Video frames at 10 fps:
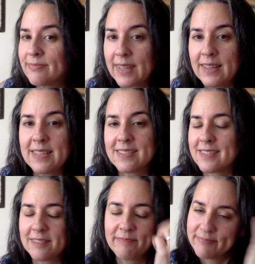At
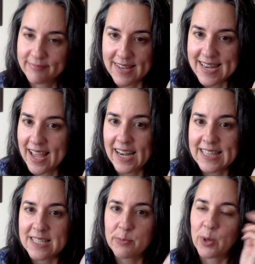least, not at
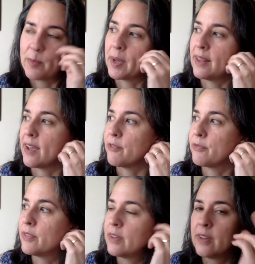this point in my life.
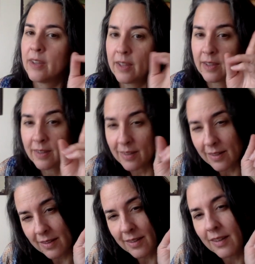
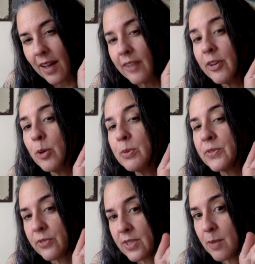I have
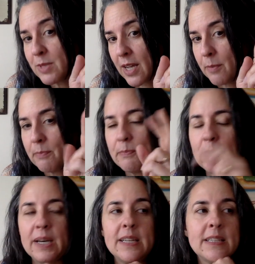hopes for some time,
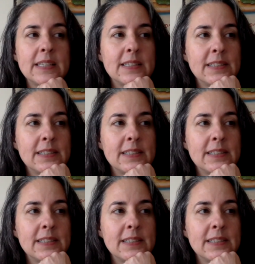but